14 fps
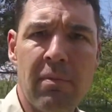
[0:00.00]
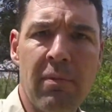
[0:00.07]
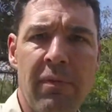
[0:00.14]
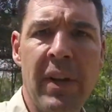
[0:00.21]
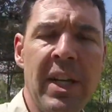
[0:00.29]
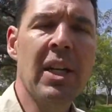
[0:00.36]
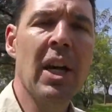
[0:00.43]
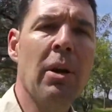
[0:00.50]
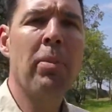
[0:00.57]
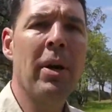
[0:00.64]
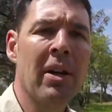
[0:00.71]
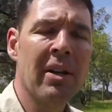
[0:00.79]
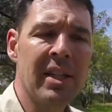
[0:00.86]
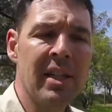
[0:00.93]
Finca
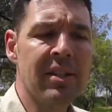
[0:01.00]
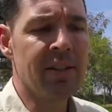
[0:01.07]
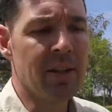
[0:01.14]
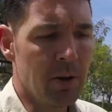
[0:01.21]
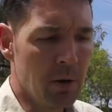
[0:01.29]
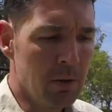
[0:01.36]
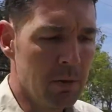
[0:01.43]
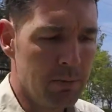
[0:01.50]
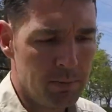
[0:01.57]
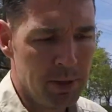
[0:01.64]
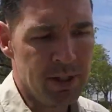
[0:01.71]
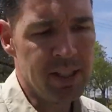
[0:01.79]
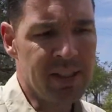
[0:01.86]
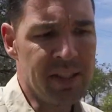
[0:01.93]
Paradiso,
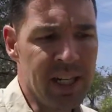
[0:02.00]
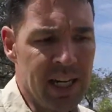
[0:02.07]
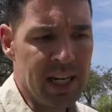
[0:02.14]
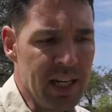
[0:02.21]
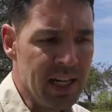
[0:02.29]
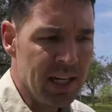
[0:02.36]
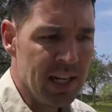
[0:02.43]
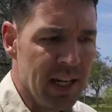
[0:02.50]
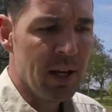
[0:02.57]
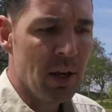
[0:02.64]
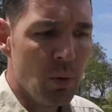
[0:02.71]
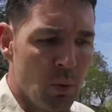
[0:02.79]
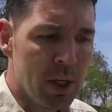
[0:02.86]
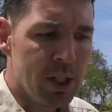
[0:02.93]

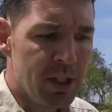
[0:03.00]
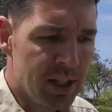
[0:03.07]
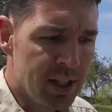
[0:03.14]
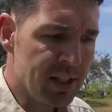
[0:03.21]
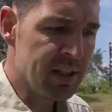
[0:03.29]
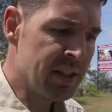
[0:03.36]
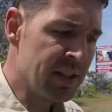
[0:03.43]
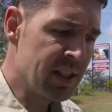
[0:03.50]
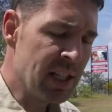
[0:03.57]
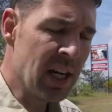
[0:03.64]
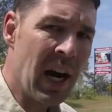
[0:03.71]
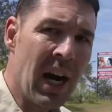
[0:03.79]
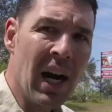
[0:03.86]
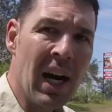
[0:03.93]
which is the
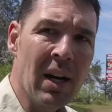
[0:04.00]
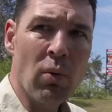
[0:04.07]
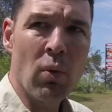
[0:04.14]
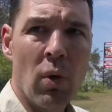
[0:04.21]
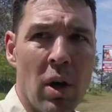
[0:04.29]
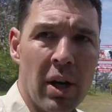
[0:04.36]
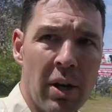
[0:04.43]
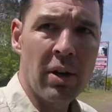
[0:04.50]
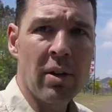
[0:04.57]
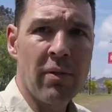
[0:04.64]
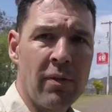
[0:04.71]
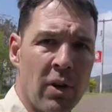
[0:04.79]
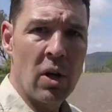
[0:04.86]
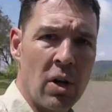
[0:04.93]
hot water
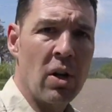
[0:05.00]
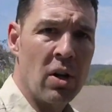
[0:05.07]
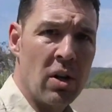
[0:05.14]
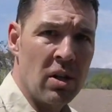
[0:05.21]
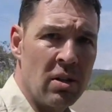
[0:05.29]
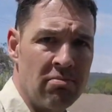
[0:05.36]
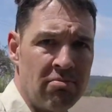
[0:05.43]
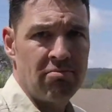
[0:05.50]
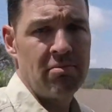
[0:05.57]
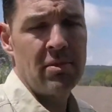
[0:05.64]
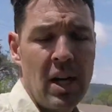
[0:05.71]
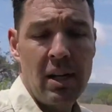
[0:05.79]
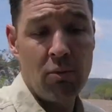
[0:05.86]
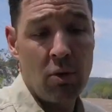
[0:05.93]

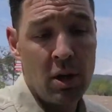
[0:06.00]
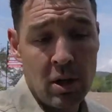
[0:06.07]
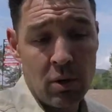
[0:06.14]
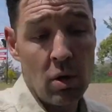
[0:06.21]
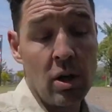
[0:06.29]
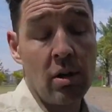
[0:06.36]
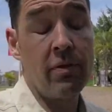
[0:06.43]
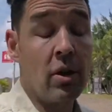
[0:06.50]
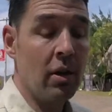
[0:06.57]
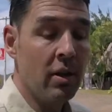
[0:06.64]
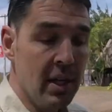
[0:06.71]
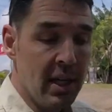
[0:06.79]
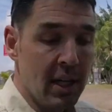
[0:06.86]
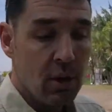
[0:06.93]
waterfall,
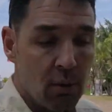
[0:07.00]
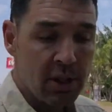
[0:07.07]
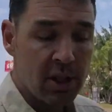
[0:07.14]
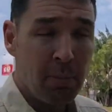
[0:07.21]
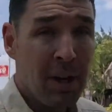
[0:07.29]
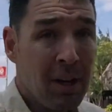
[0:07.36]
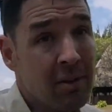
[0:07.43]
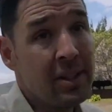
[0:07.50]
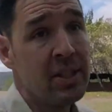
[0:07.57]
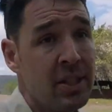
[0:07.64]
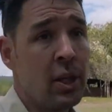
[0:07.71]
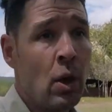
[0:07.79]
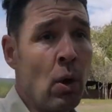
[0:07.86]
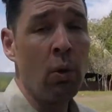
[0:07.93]
which apparently is
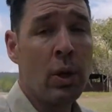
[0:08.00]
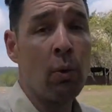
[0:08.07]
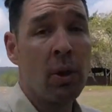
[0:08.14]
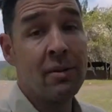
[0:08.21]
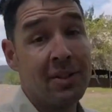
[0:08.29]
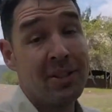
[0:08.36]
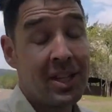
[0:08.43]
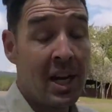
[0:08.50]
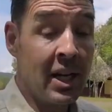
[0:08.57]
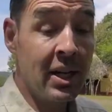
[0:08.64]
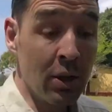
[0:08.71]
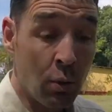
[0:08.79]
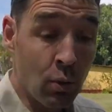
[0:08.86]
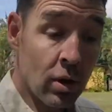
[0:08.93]
the only one of its kind
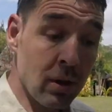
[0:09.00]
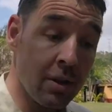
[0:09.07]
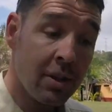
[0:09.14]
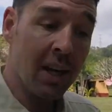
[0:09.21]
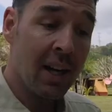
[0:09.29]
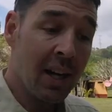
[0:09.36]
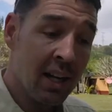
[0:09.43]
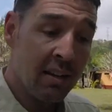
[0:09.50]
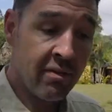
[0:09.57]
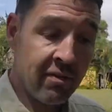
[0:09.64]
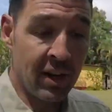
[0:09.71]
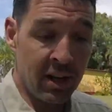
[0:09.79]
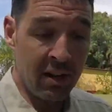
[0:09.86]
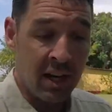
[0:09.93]
in the world. I
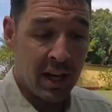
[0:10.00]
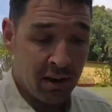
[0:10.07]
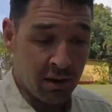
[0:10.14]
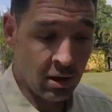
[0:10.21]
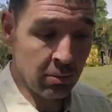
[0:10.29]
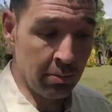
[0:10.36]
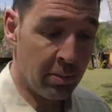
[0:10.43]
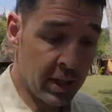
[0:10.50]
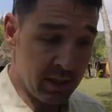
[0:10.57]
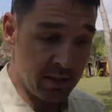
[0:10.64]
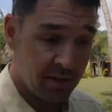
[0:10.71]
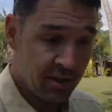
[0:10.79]
find that a little bit